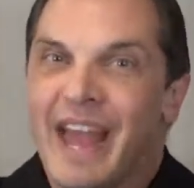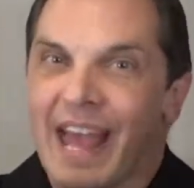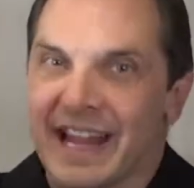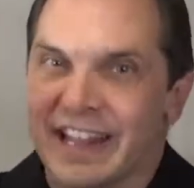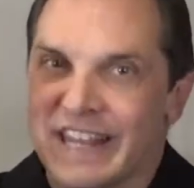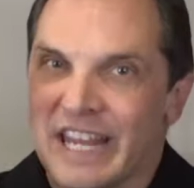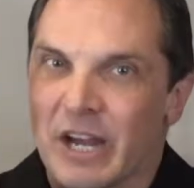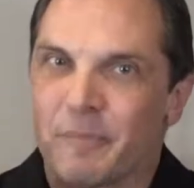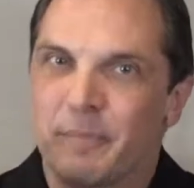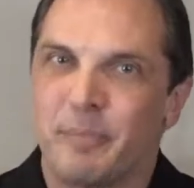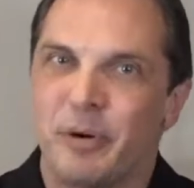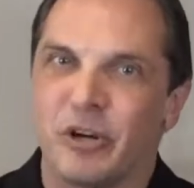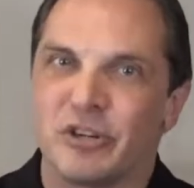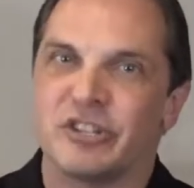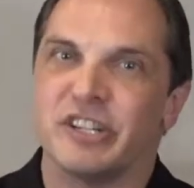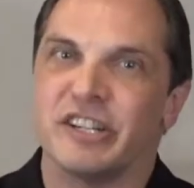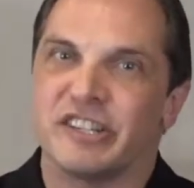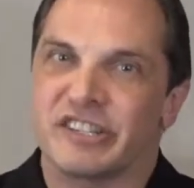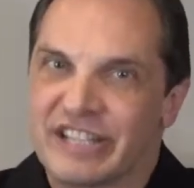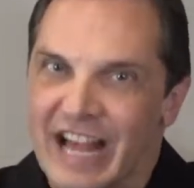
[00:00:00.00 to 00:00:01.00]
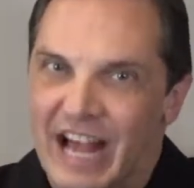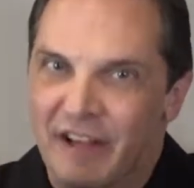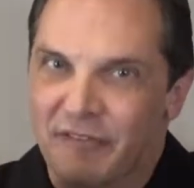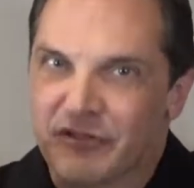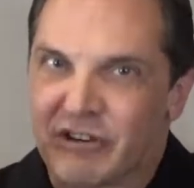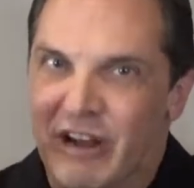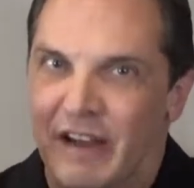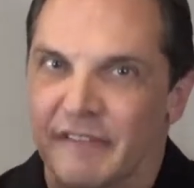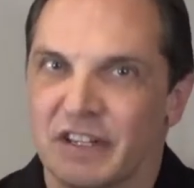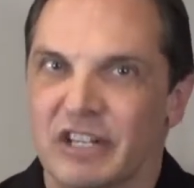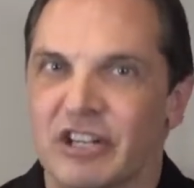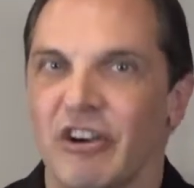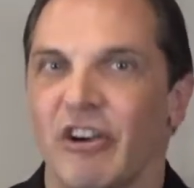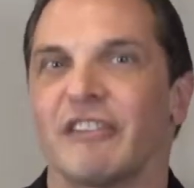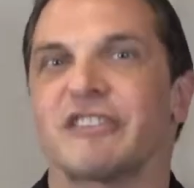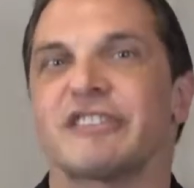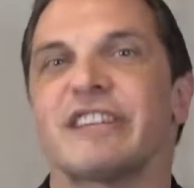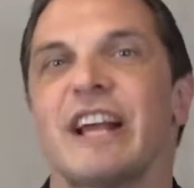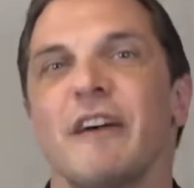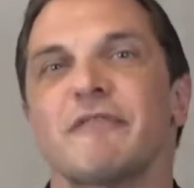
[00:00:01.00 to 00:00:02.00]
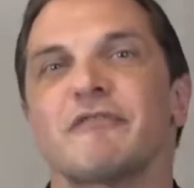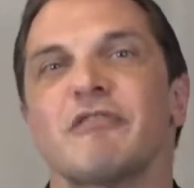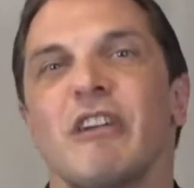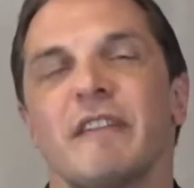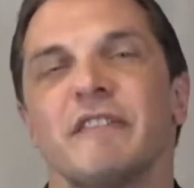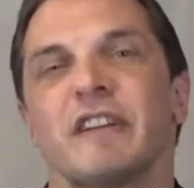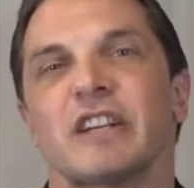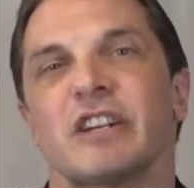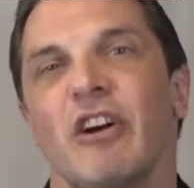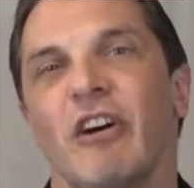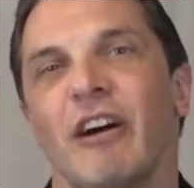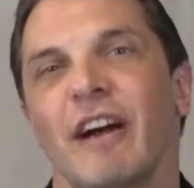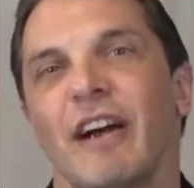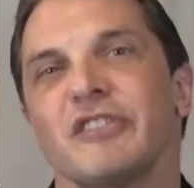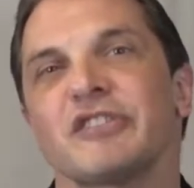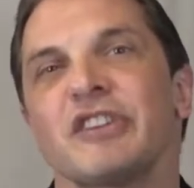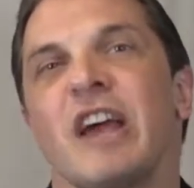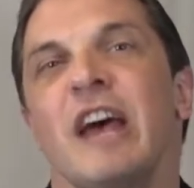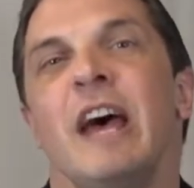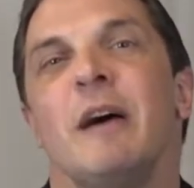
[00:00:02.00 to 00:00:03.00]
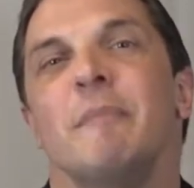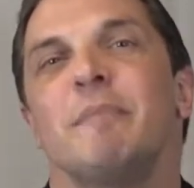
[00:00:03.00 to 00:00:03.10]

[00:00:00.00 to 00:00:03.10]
And they're pushing self driving cars, self driving cars,